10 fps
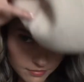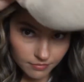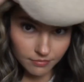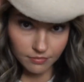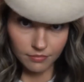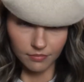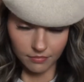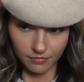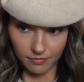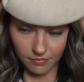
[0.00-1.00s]

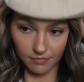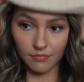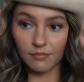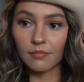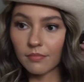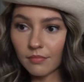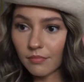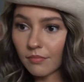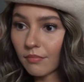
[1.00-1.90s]
[no speech]